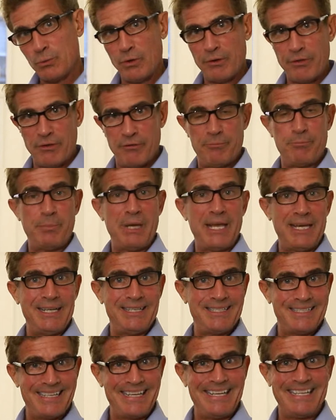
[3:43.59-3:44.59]
worth of
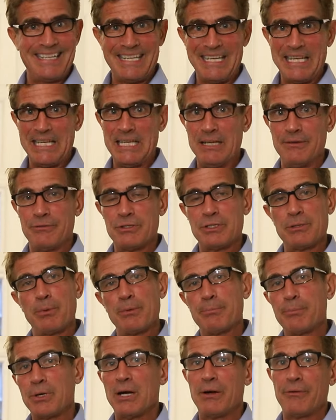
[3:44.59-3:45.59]
paint and eaves to
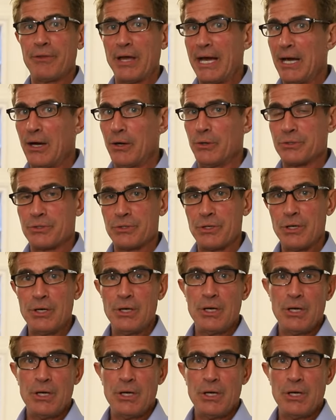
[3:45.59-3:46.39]
prepare the house,